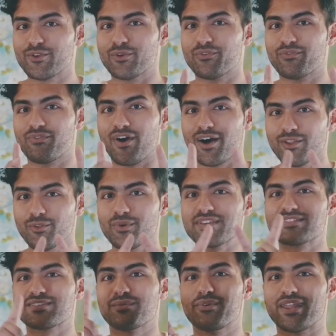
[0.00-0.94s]
You're
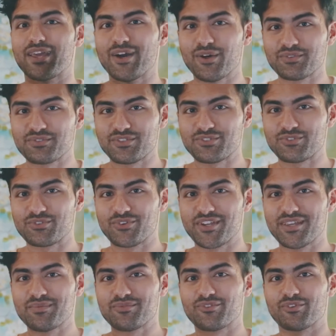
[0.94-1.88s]
following someone else's
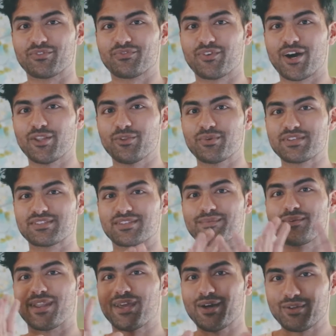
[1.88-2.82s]
dreams, you're following
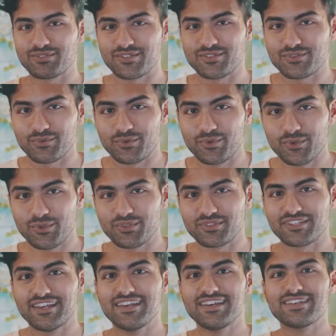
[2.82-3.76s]
someone else's
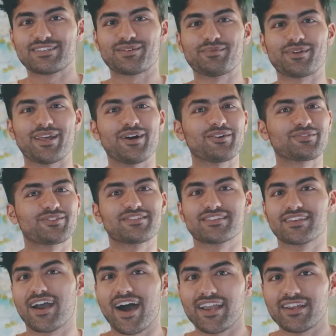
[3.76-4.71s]
rules, someone
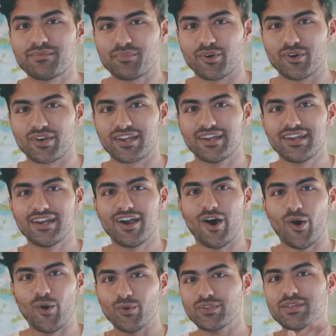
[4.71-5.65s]
else's guidebook,
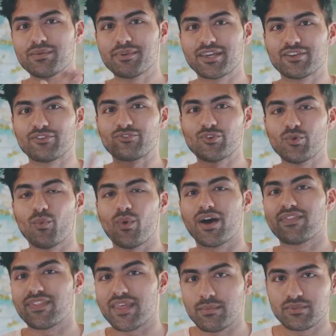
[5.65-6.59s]
only because you
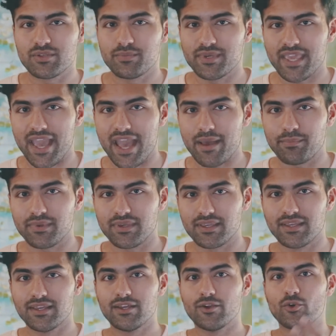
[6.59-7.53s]
want them to be
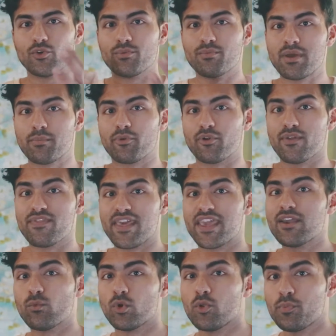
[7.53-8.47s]
happy. Remember,
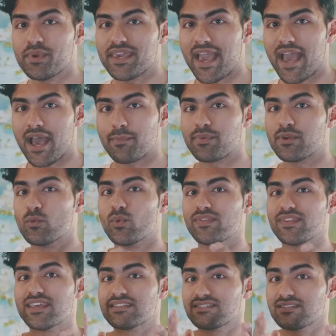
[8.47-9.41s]
they will be happy
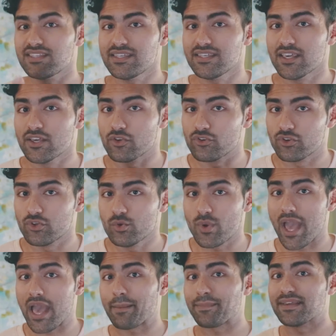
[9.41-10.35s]
when they see
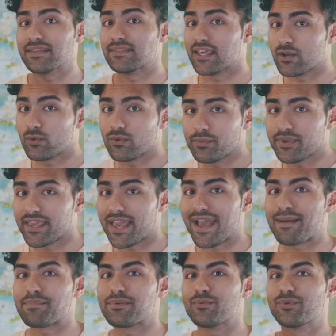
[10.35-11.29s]
you happy. They will be
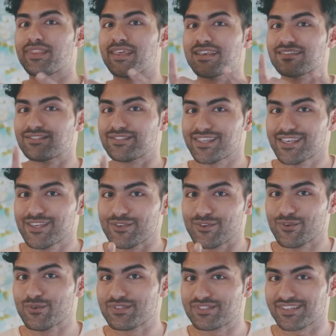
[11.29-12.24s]
happy when they see
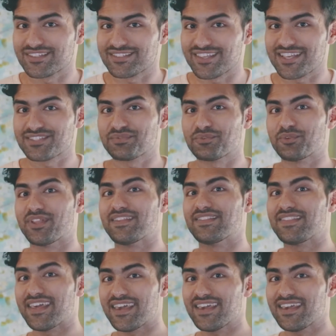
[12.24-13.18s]
you successful,
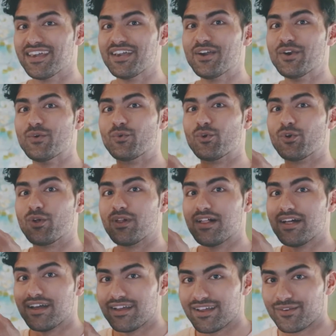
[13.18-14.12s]
and they
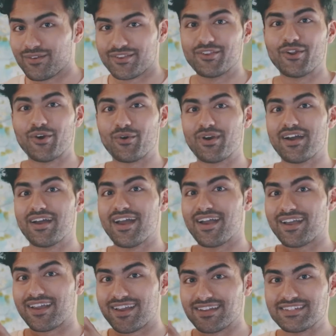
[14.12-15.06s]
will, you know,
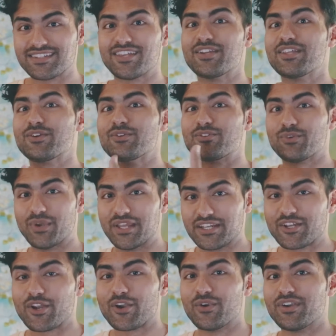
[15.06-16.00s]
continue to
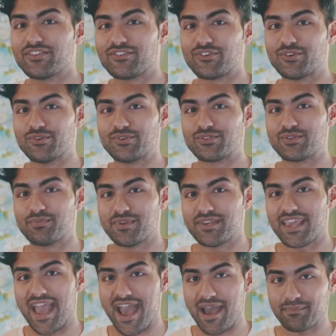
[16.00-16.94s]
encourage you to
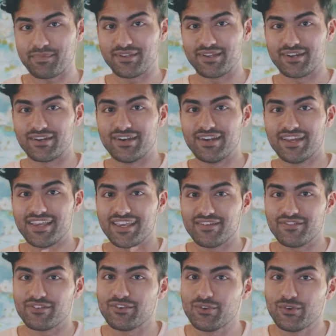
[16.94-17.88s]
be happier
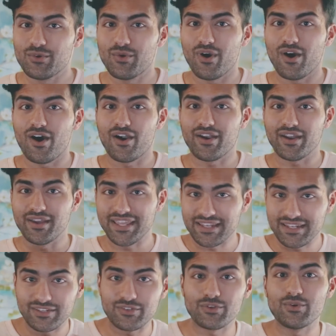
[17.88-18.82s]
if you are
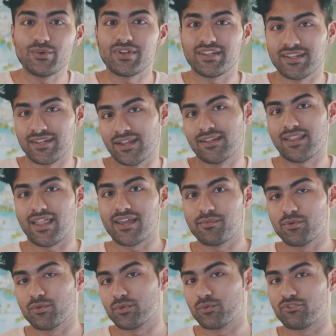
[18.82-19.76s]
in tune and in
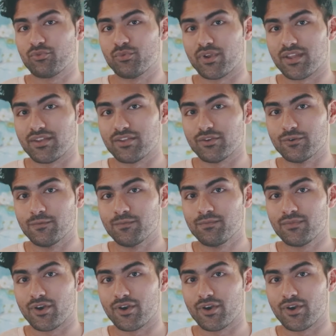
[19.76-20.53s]
alignment with what you want to do.